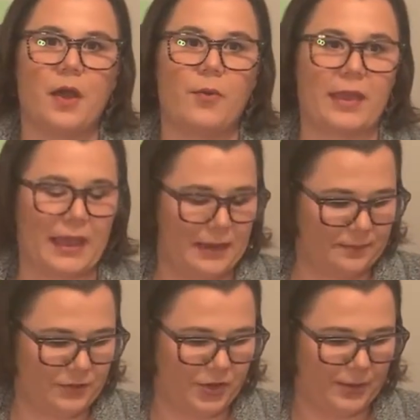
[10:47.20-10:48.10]
Okay,
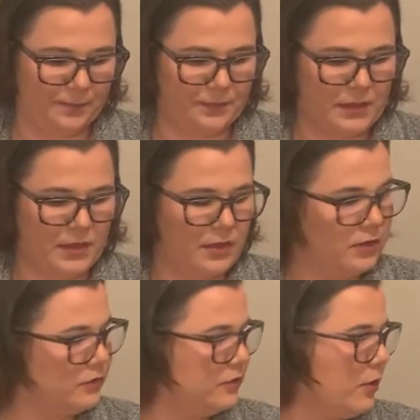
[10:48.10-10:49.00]
good.
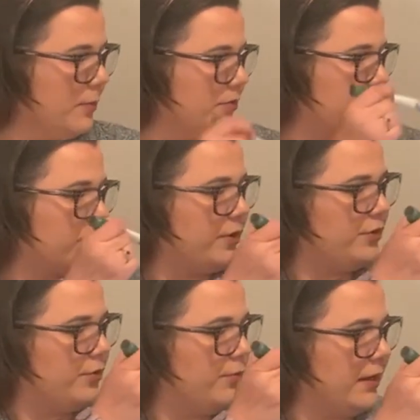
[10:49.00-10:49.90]
So I'm just going
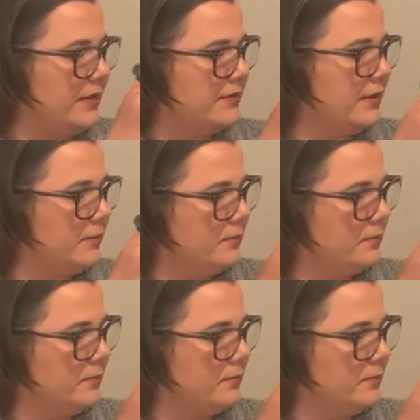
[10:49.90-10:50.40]
to erase it.